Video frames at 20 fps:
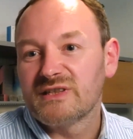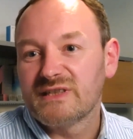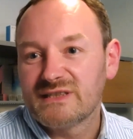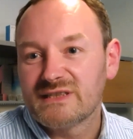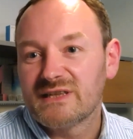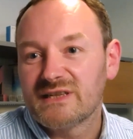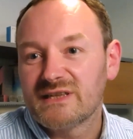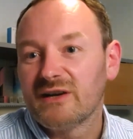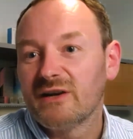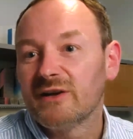
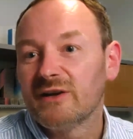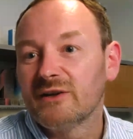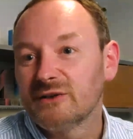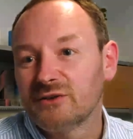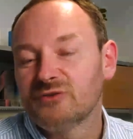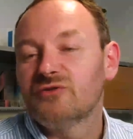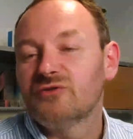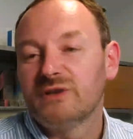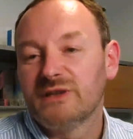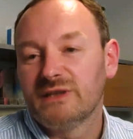start
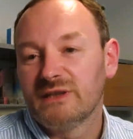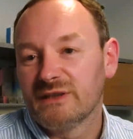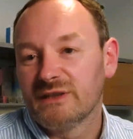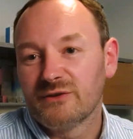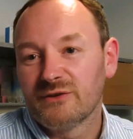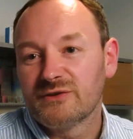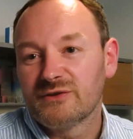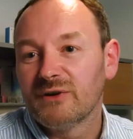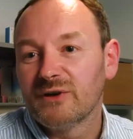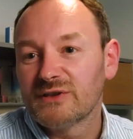treating those
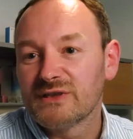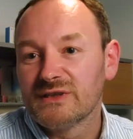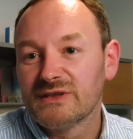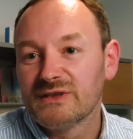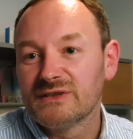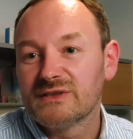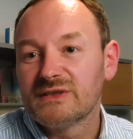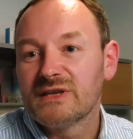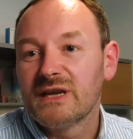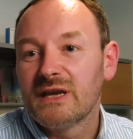
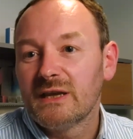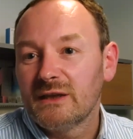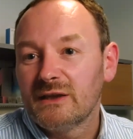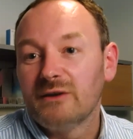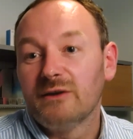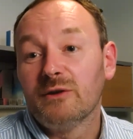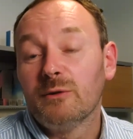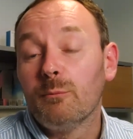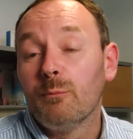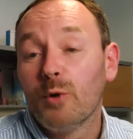devices
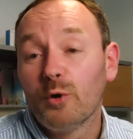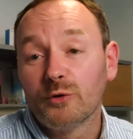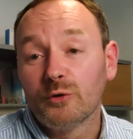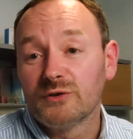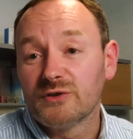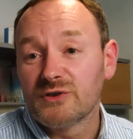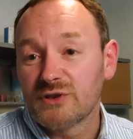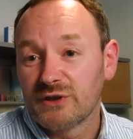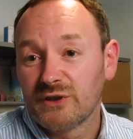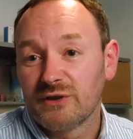in a
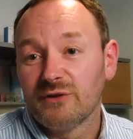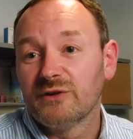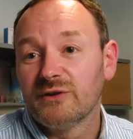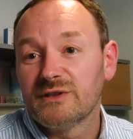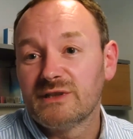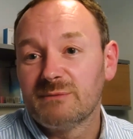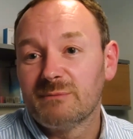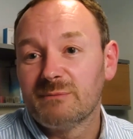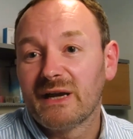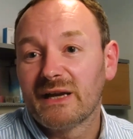modern
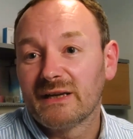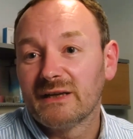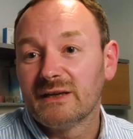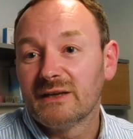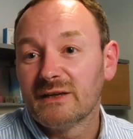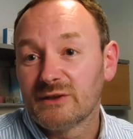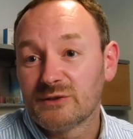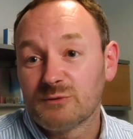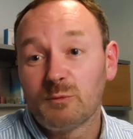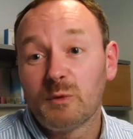security manner
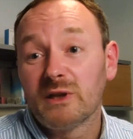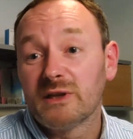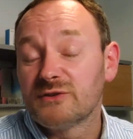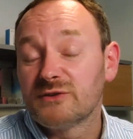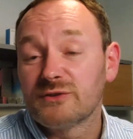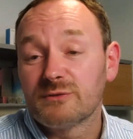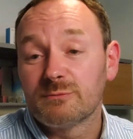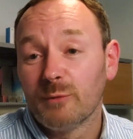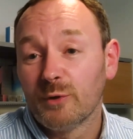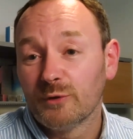as well as
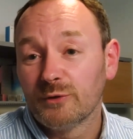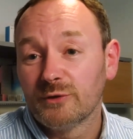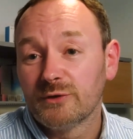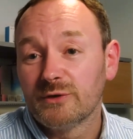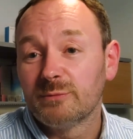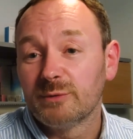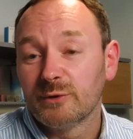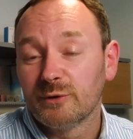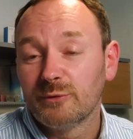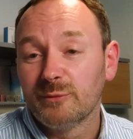just modern
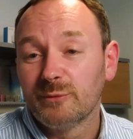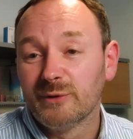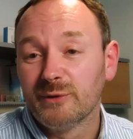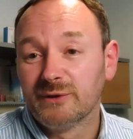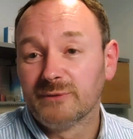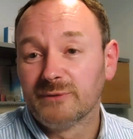deployment.